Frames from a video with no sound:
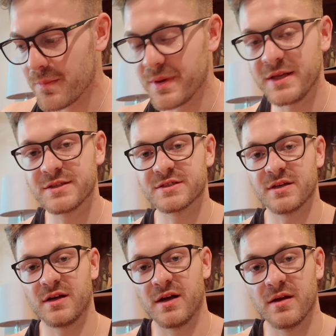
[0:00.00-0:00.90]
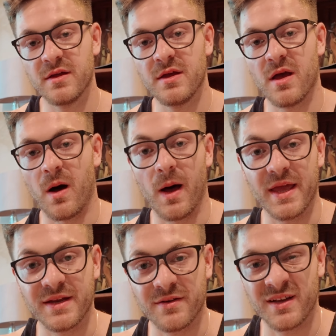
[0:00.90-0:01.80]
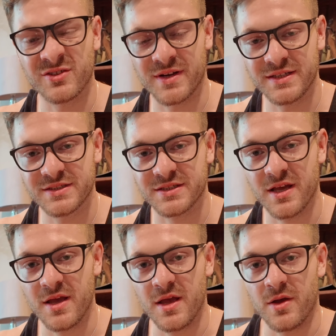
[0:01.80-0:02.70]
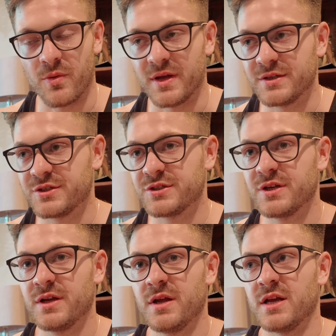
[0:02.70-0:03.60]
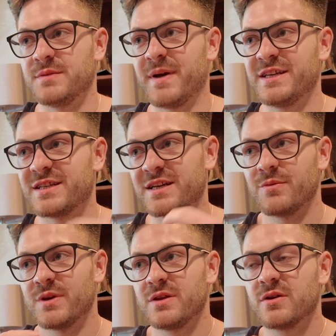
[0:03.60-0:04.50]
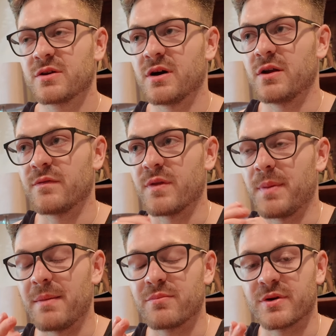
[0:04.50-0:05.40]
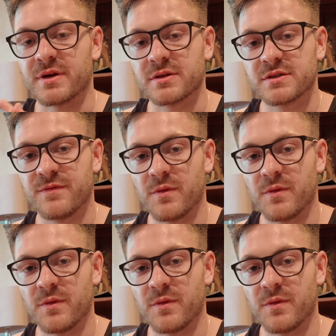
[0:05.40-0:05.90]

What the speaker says: beets are high in nitrates, which is basically, when you look at a lot of the pump products